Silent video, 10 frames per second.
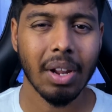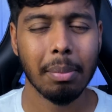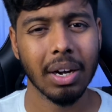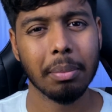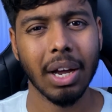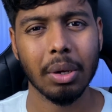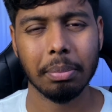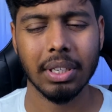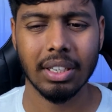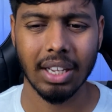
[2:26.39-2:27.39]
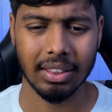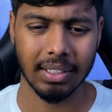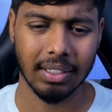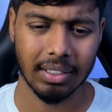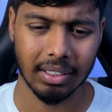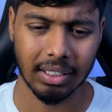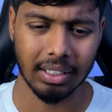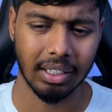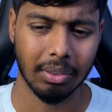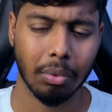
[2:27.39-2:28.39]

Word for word: but in my opinion i think uh,